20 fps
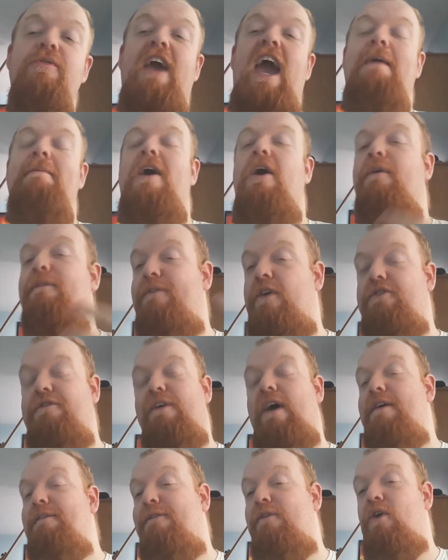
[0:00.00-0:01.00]
came out, Virtua
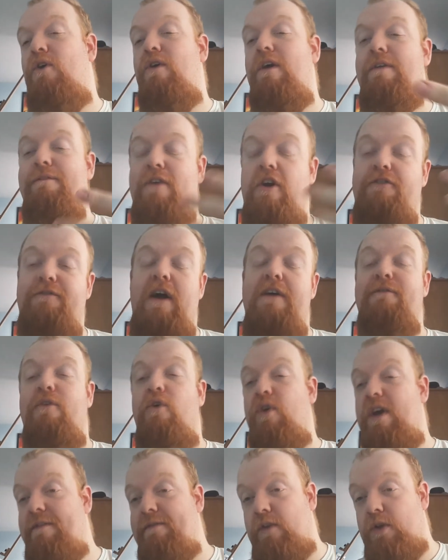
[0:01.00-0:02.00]
Fighter 4 and Virtua Fighter
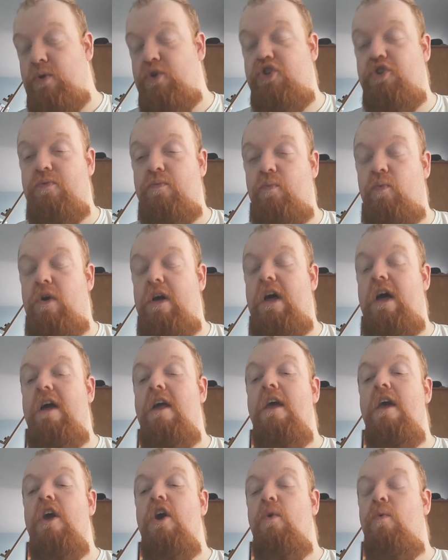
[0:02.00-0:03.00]
4 Evolution were
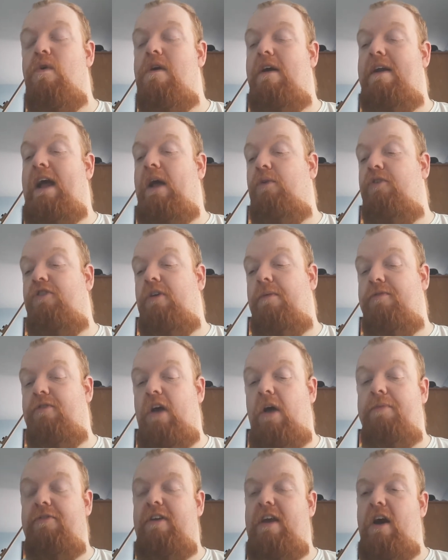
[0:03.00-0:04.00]
announced
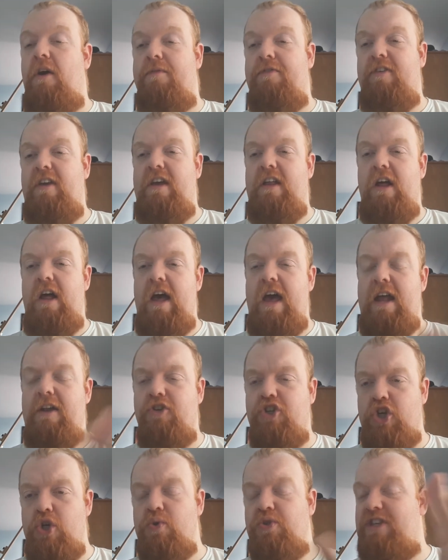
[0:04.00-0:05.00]
obviously
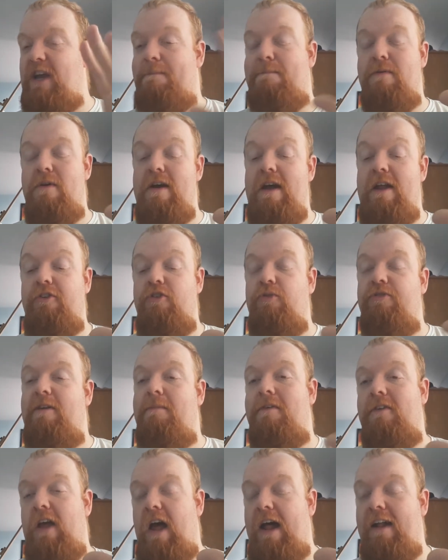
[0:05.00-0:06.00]
in two separate
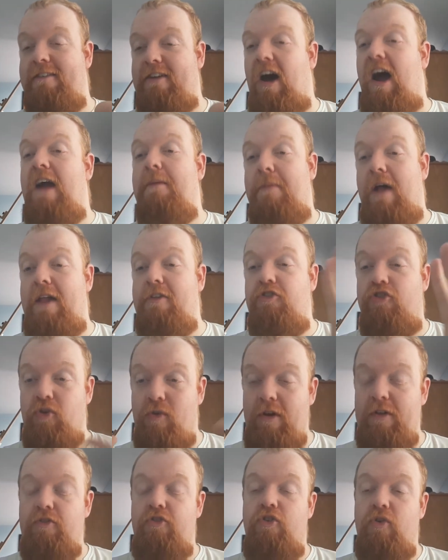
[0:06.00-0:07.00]
timelines
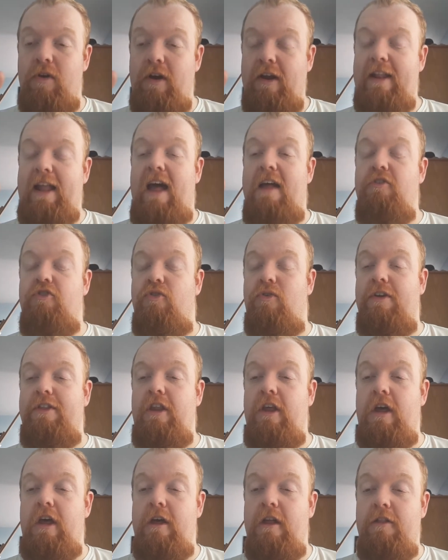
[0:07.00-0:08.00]
during that
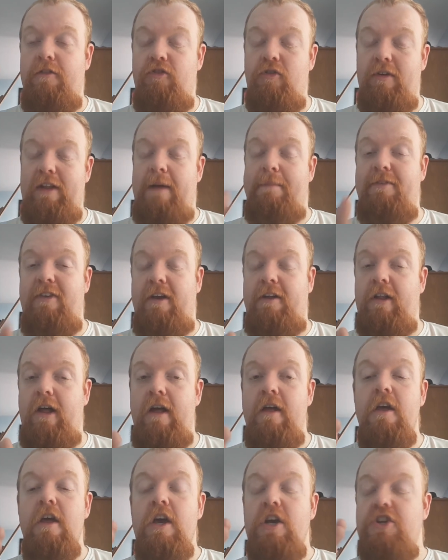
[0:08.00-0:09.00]

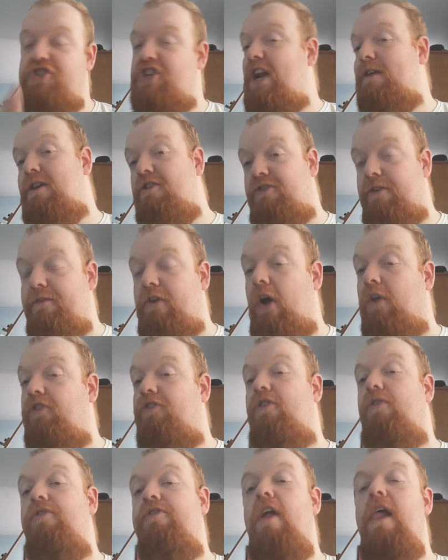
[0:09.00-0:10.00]
particular generation of
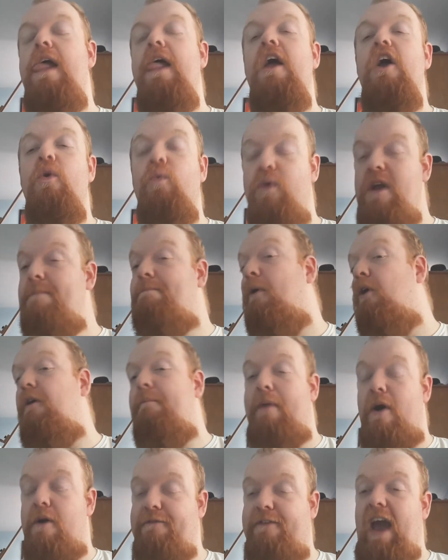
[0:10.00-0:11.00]
consoles. We
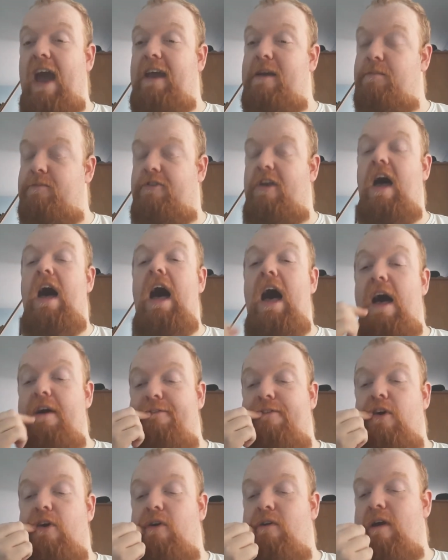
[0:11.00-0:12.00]
bought both games
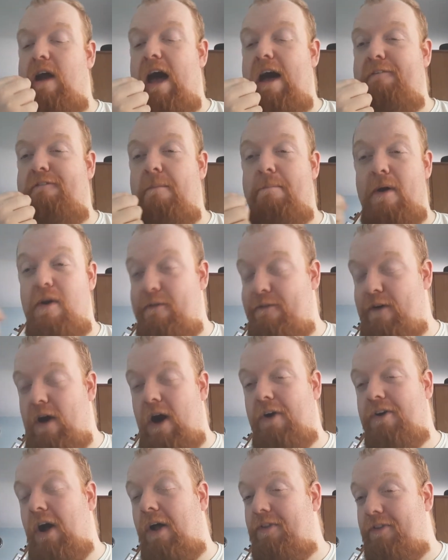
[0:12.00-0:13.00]
for both
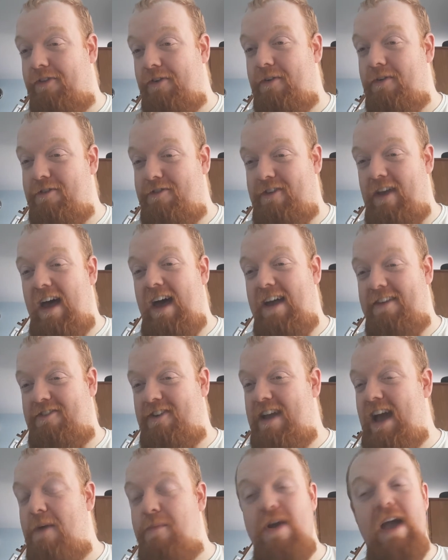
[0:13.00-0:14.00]
our consoles.
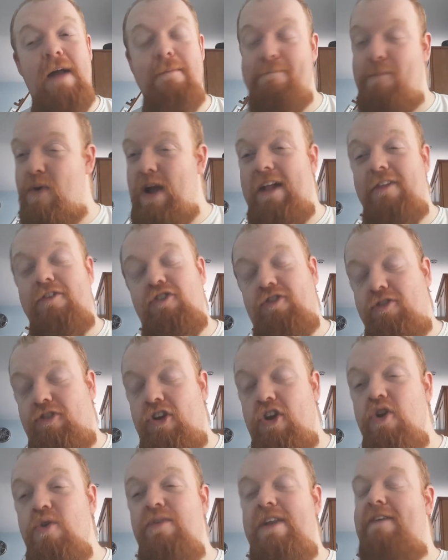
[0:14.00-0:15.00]
So yeah, we had
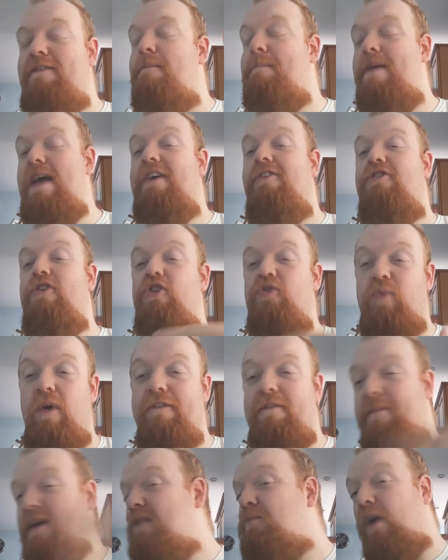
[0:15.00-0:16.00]
two different PS2s,
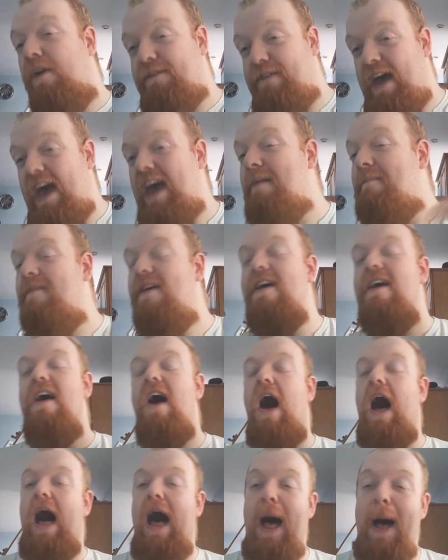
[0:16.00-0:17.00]
one for me, one for him.
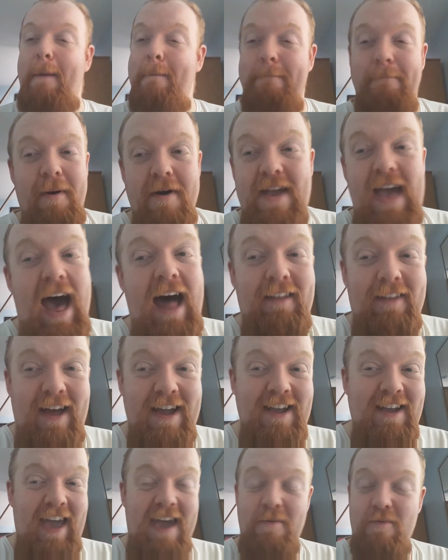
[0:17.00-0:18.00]
But yeah,
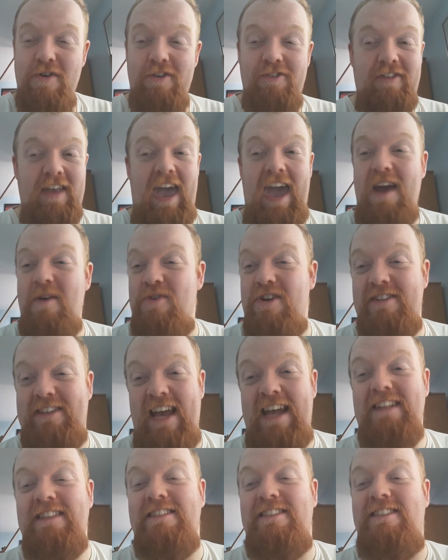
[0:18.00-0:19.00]
like it was
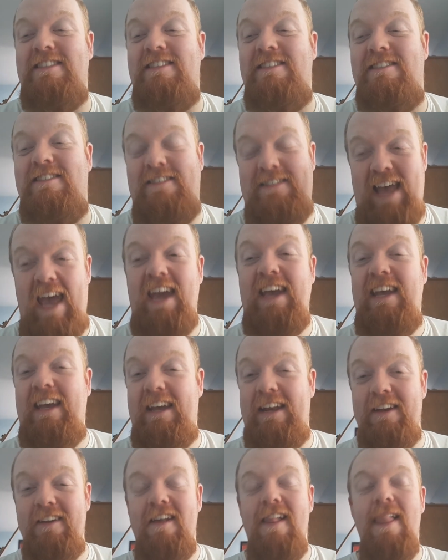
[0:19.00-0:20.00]

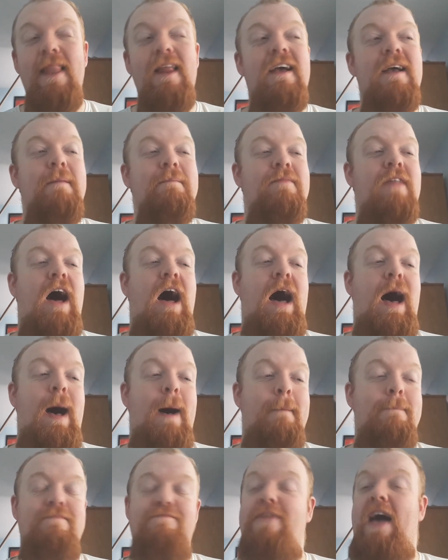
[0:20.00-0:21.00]
insane.
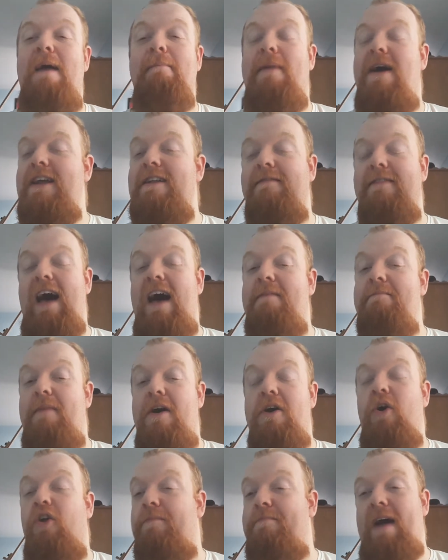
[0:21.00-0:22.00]
That
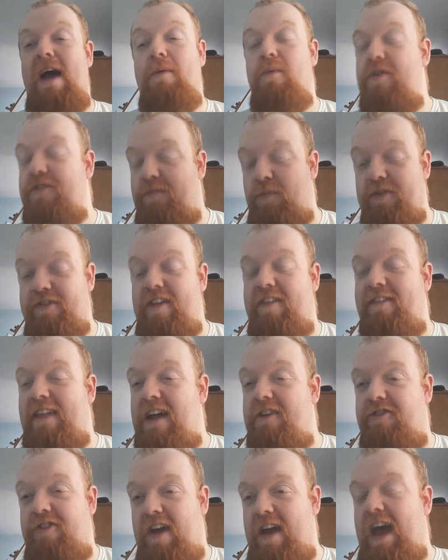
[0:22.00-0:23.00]
my old man was into
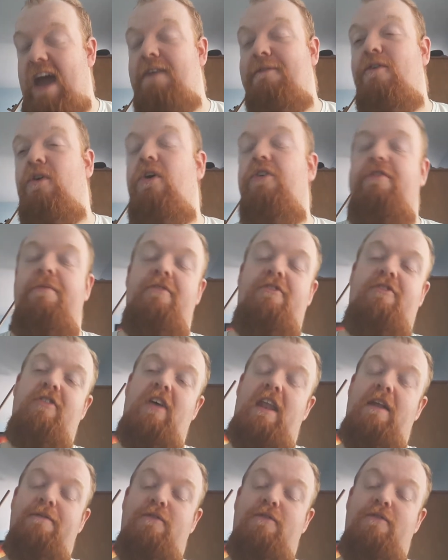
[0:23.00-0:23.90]
that shit, and of course obviously